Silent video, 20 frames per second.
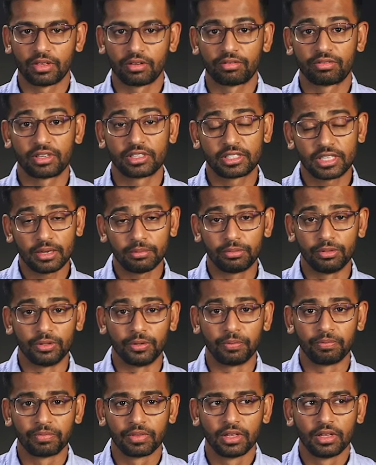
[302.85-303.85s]
For
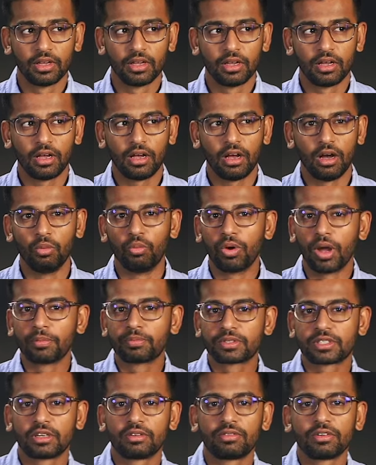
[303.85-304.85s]
example, a
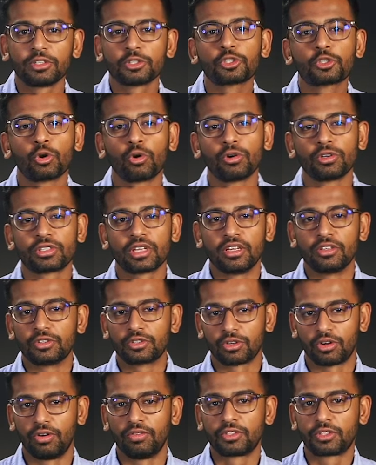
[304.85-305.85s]
web server stores and
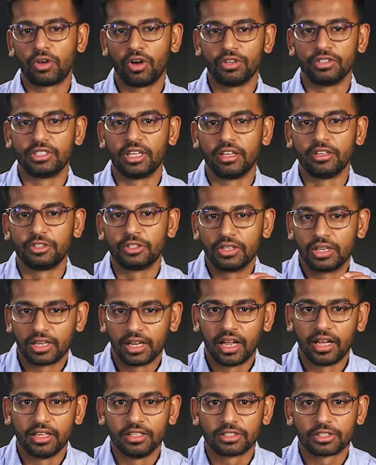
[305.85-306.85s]
serves content to
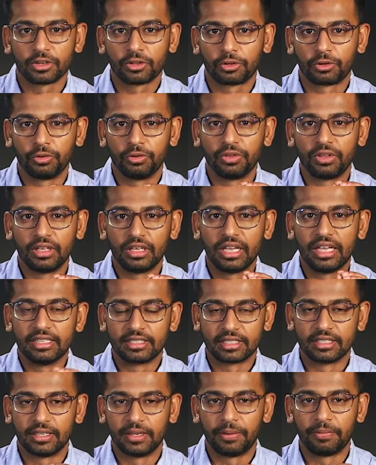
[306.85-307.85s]
clients through the
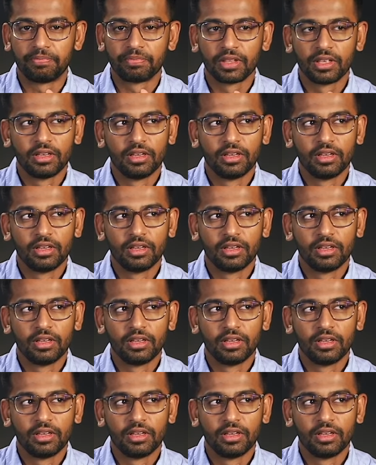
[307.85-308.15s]
internet.